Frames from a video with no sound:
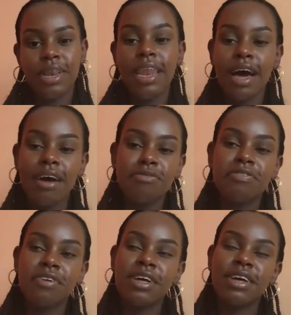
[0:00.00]

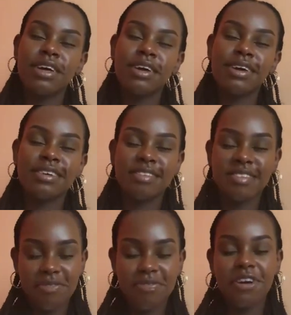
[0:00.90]
Love is
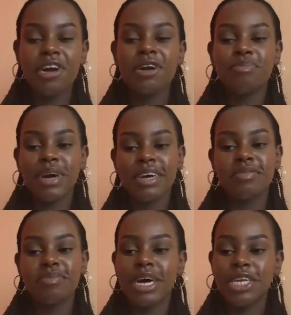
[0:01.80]
a verb
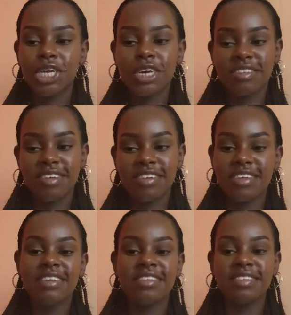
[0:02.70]
as much as it
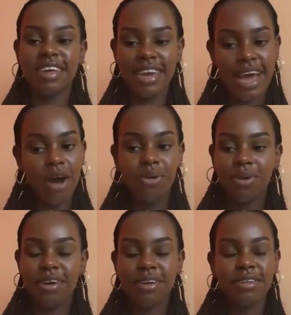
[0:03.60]
is a
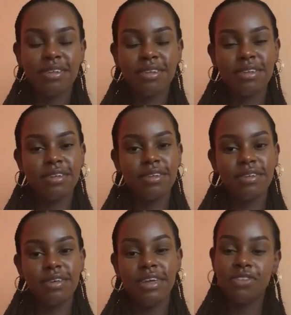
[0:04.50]
noun.
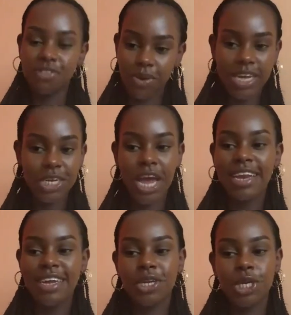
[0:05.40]
And so I
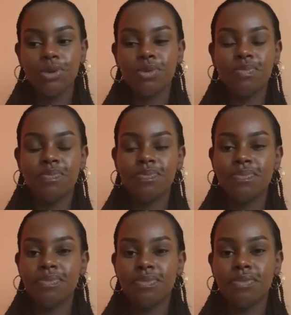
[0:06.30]
challenge you,
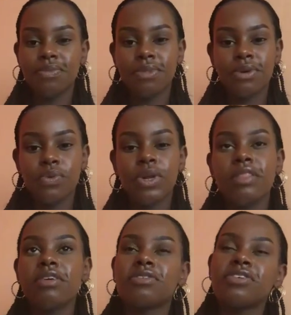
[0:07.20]

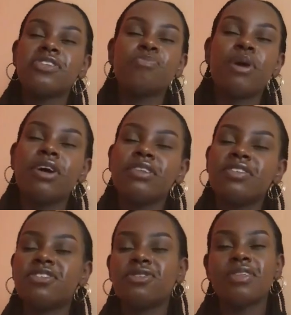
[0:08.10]
will the
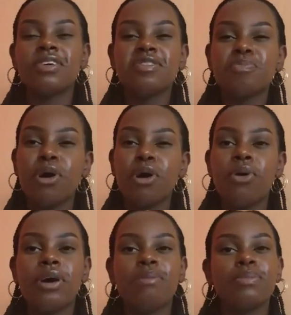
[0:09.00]
response to this
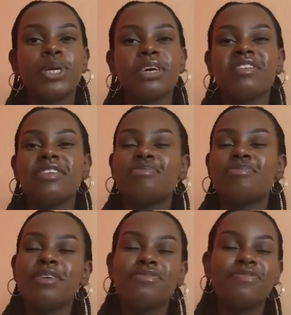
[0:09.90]
poem just
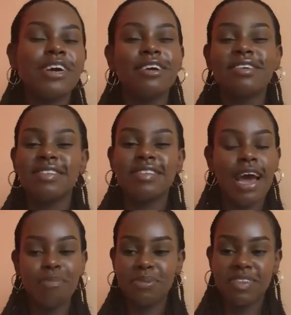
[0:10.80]
be finger
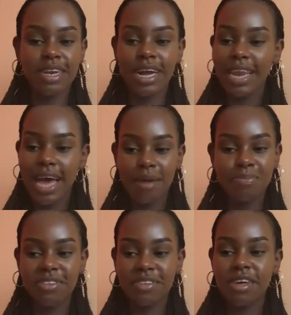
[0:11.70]
snaps and
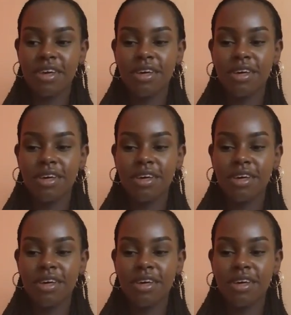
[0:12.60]
claps?